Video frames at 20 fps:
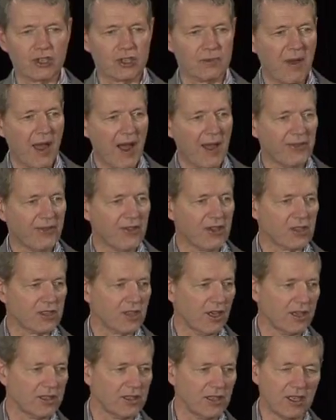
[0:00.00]
smart things
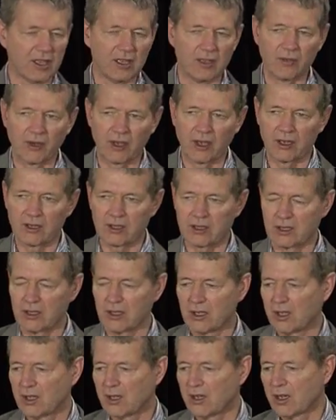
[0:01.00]
I did when I was
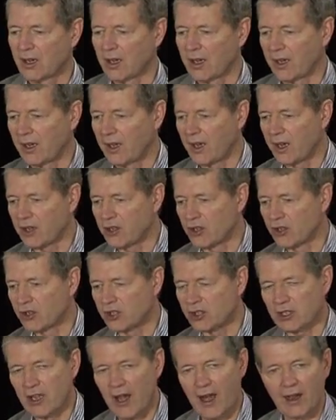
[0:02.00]
a new
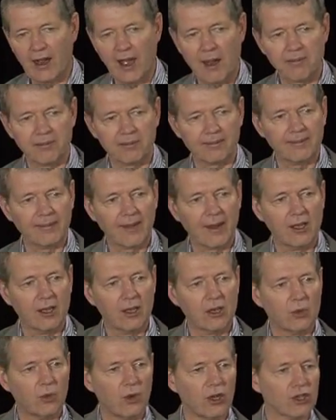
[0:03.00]
startup
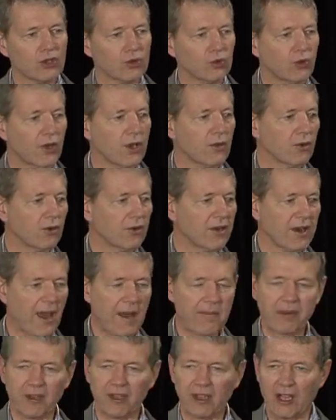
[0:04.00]
was we were in
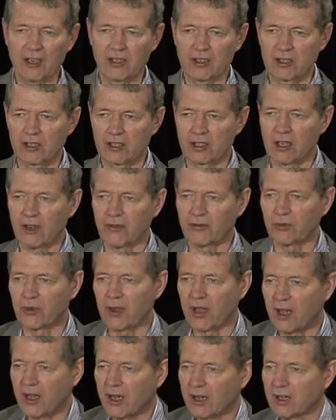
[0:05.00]
application
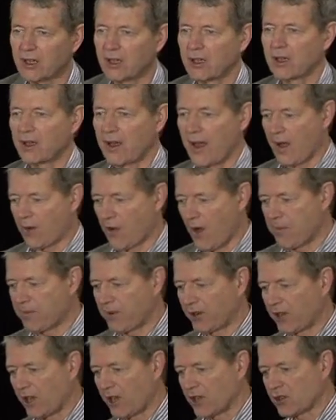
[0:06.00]
software. Our
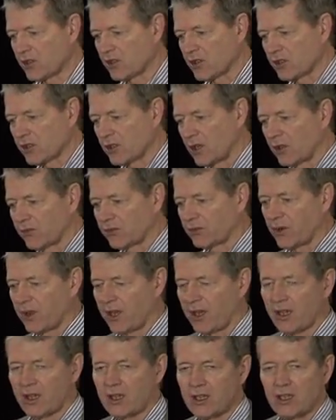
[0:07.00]
application
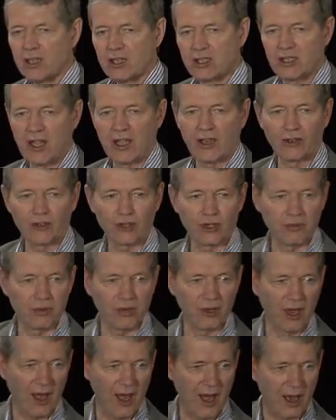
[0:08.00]
software sat on
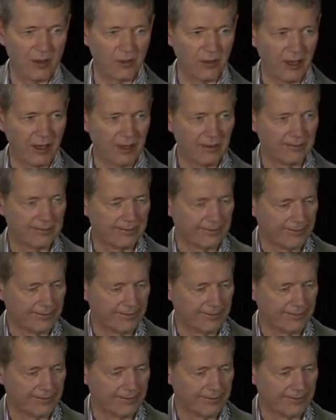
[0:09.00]
computer hardware.